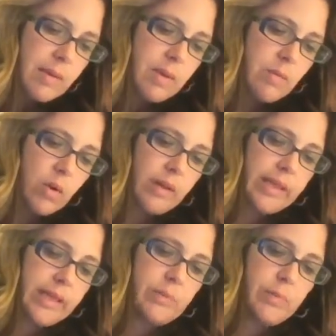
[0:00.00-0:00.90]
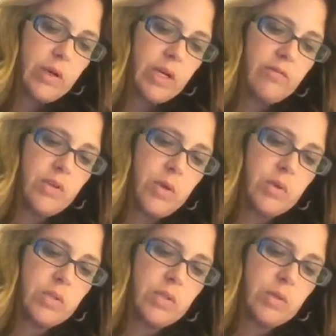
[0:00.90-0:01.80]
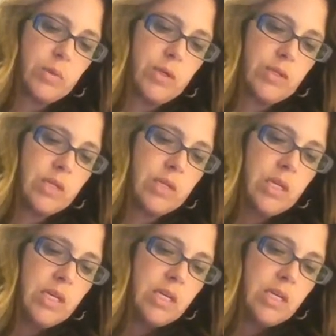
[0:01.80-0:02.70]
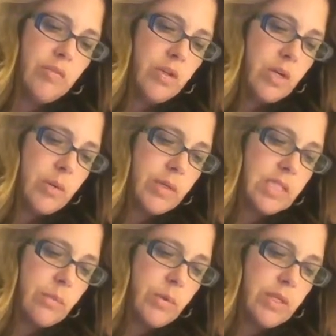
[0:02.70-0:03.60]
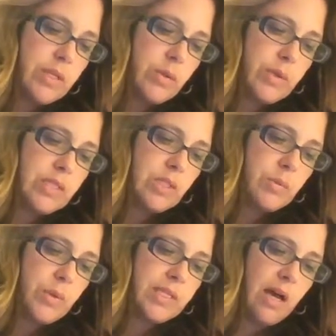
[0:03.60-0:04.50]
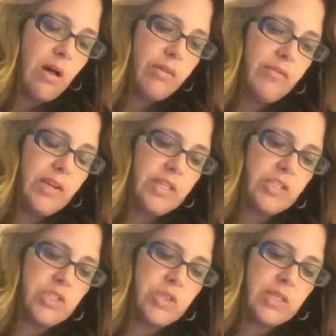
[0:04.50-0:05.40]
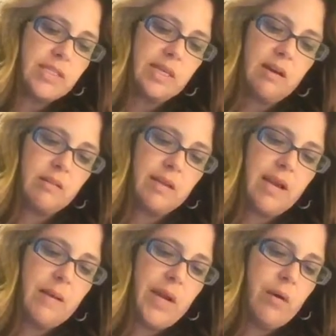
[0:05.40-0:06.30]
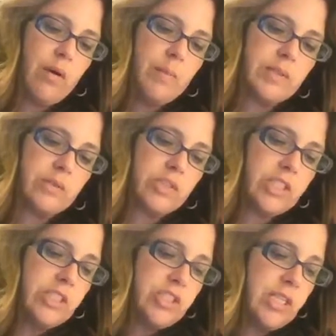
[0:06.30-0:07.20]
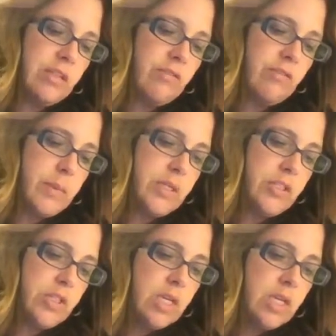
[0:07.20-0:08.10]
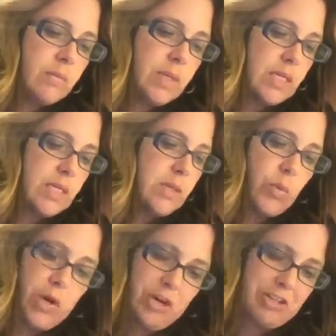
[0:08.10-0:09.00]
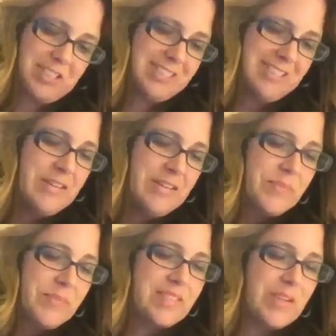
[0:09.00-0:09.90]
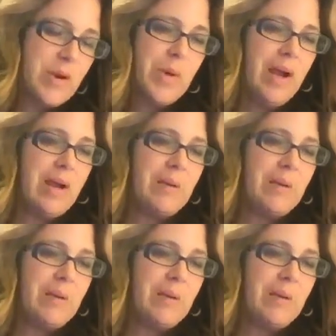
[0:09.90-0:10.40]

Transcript: be more likely to book if you use those words. If you know it's someone who is super into health and fitness, you could say healthy happy hour, but don't change any of the verbiage because it works. So